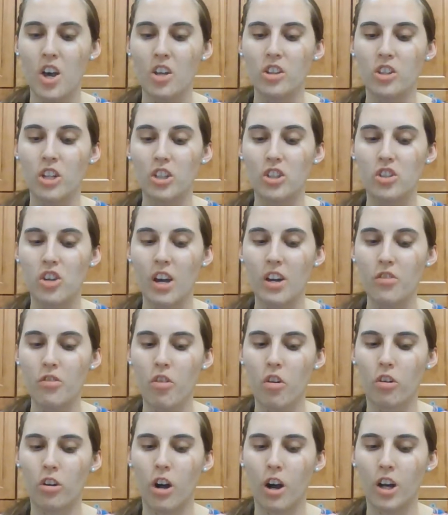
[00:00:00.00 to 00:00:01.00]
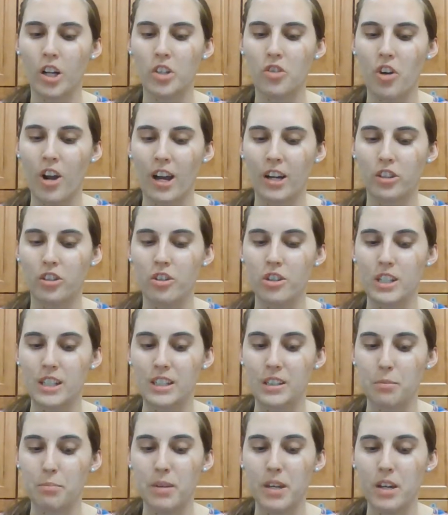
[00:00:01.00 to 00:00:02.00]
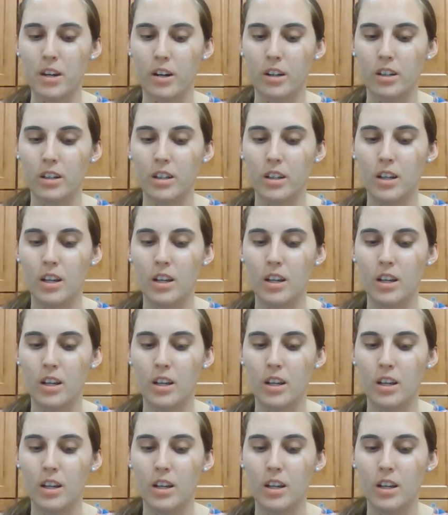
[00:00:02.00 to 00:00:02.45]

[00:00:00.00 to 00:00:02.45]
The general contractor disappeared,